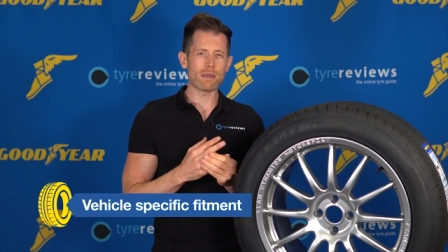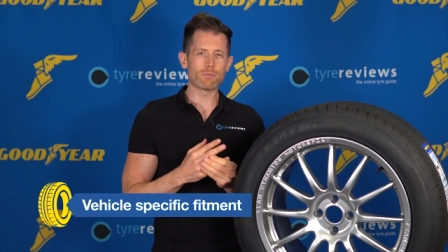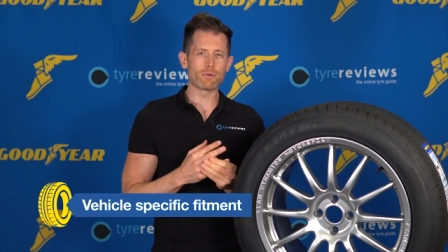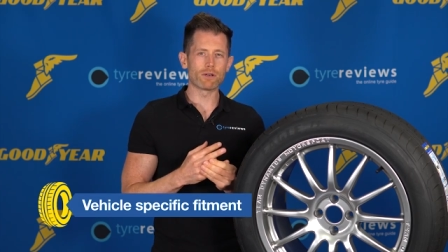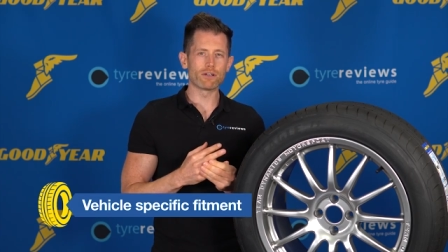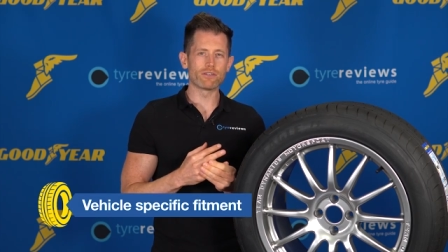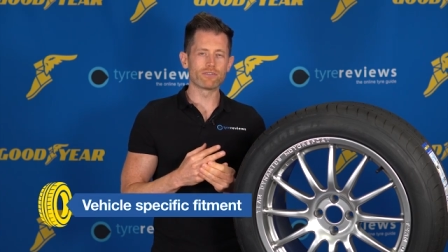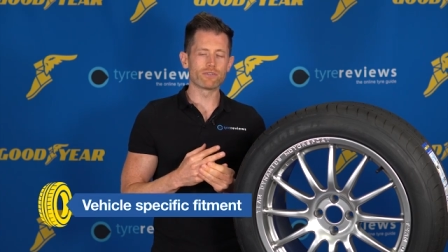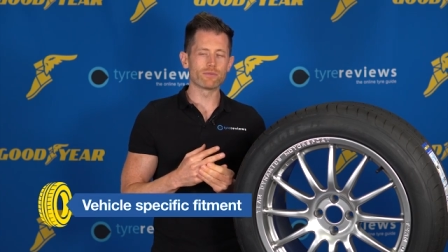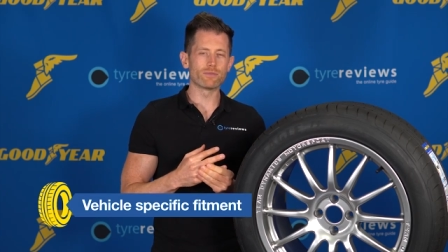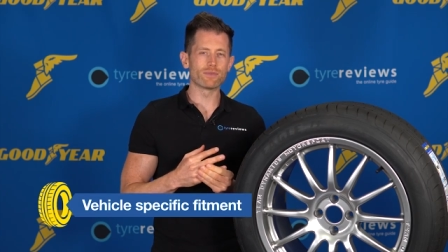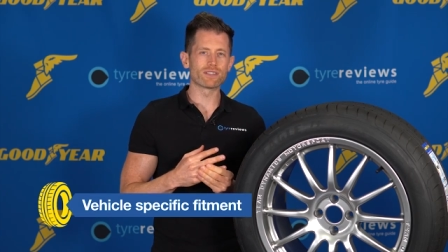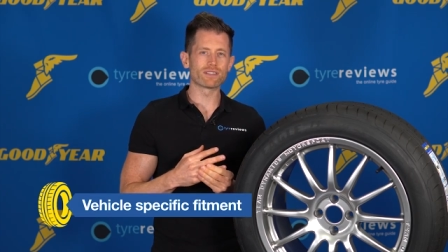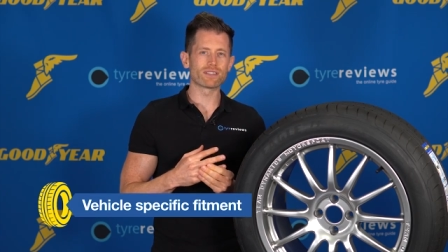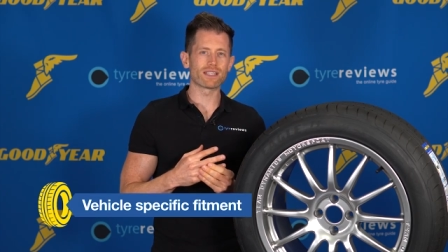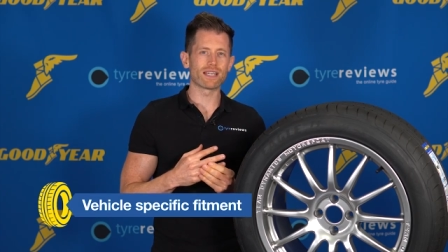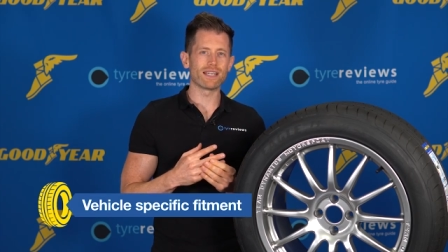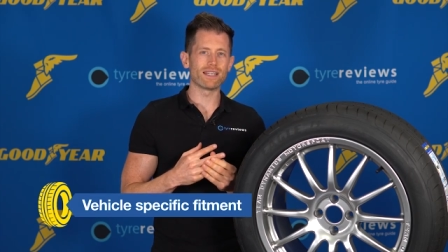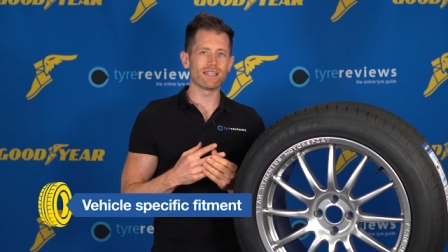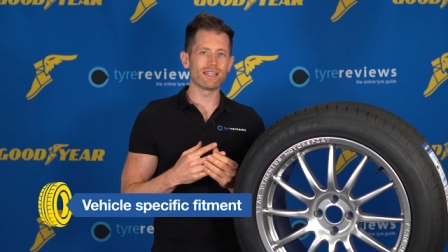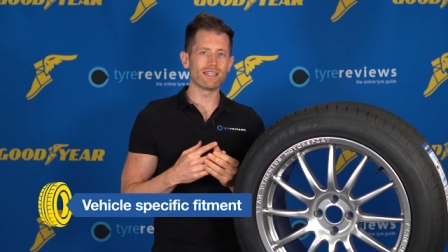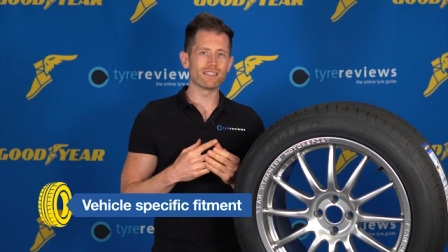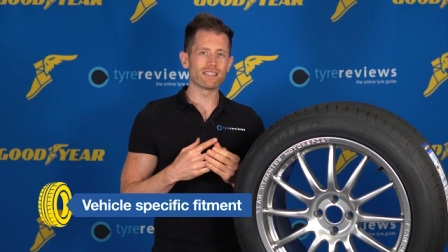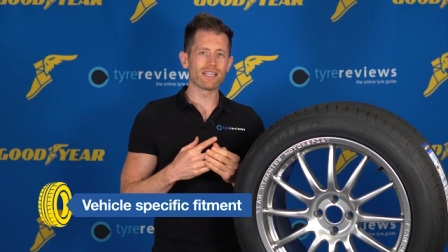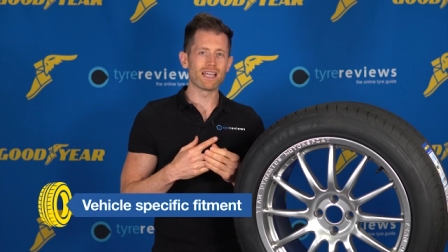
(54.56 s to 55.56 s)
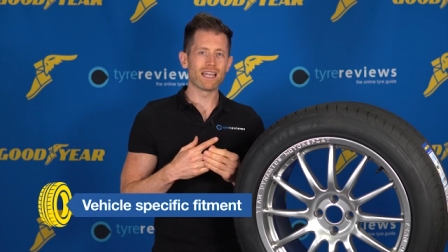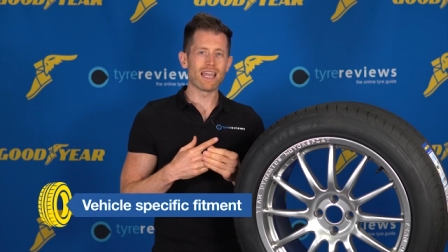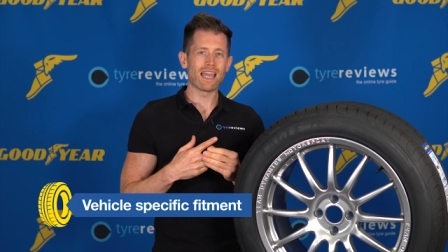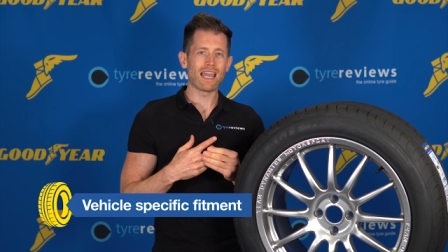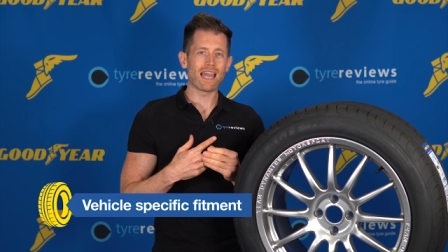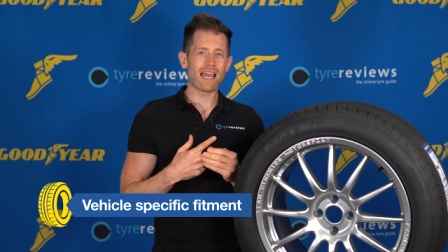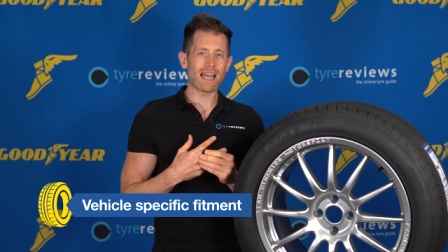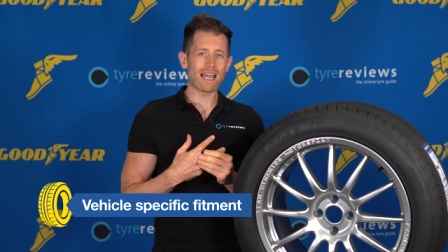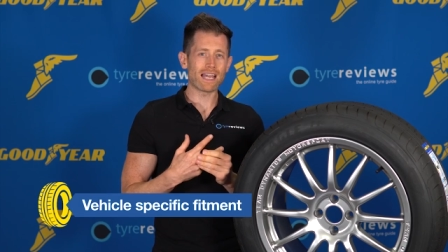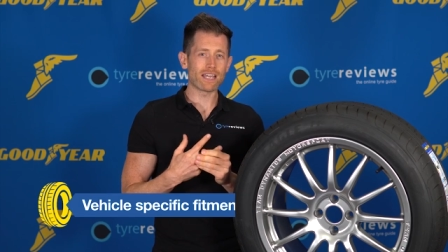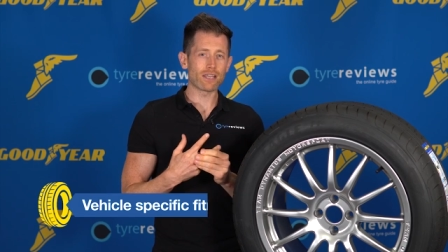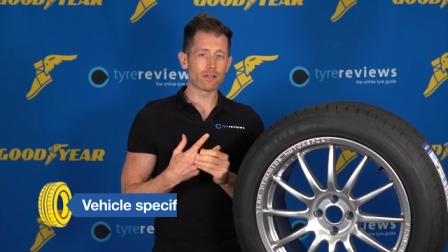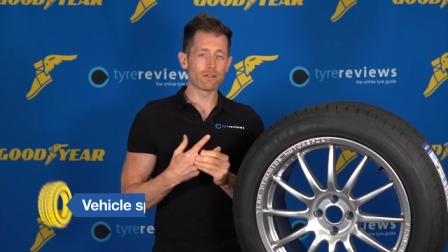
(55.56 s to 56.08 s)
MO for Mercedes,
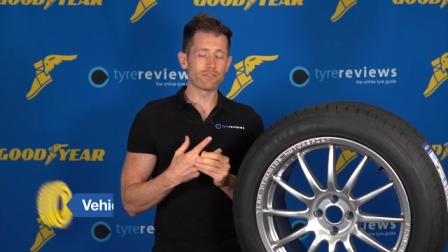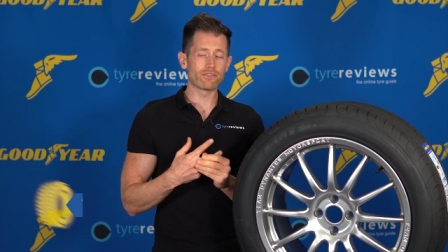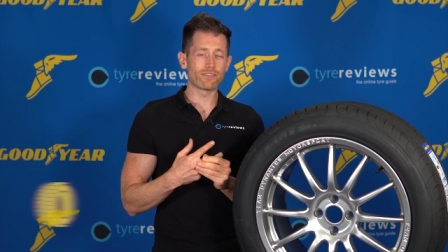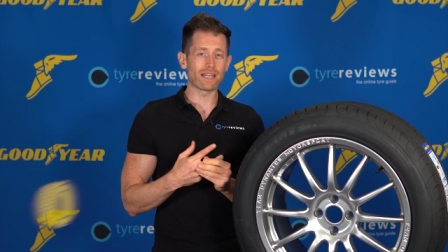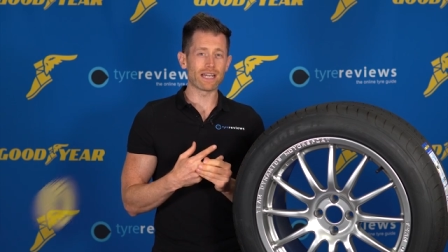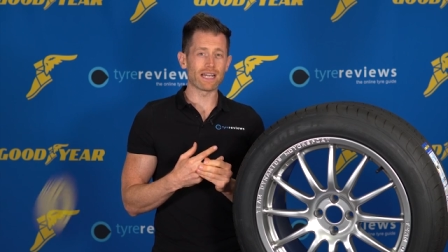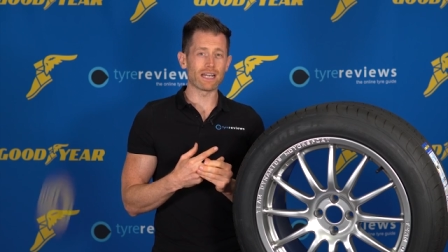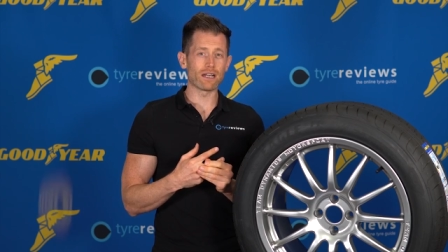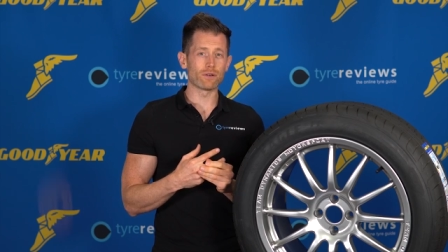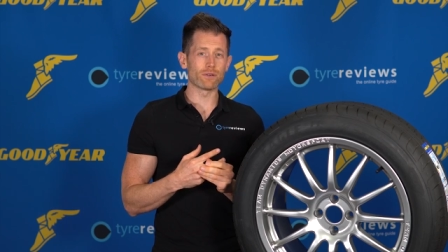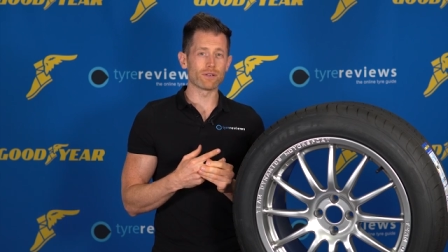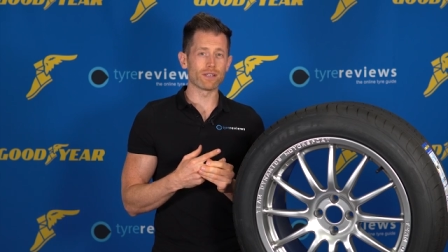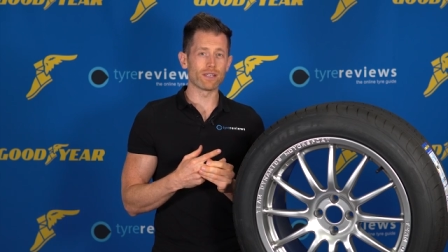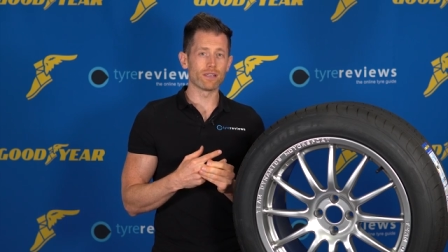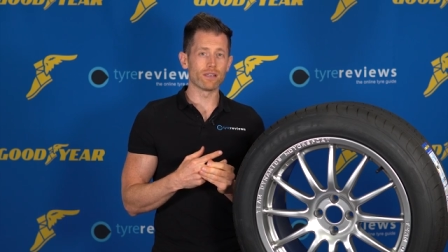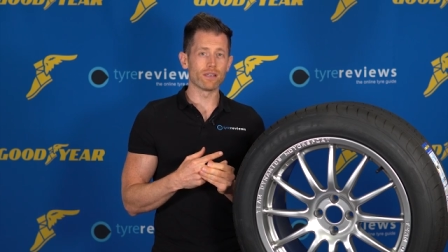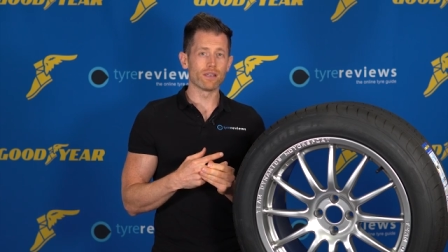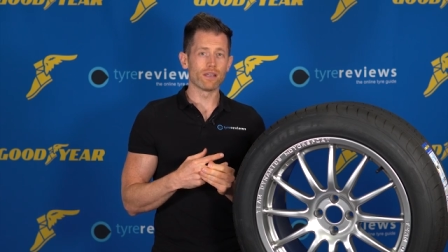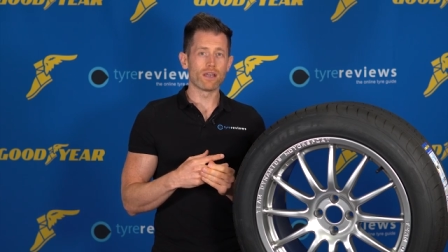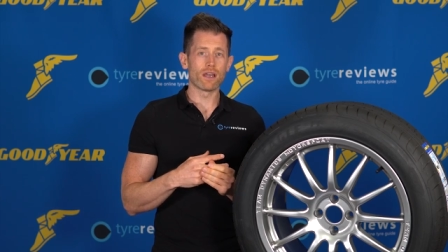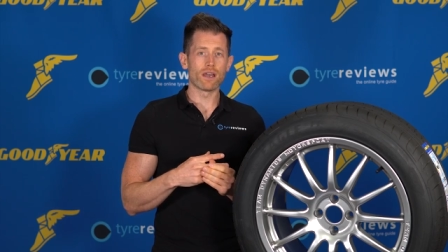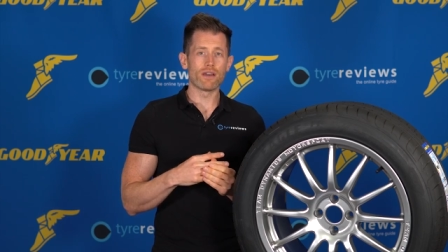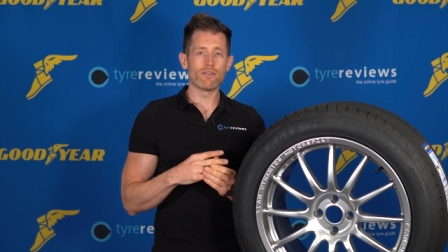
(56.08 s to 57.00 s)
AO for Audi,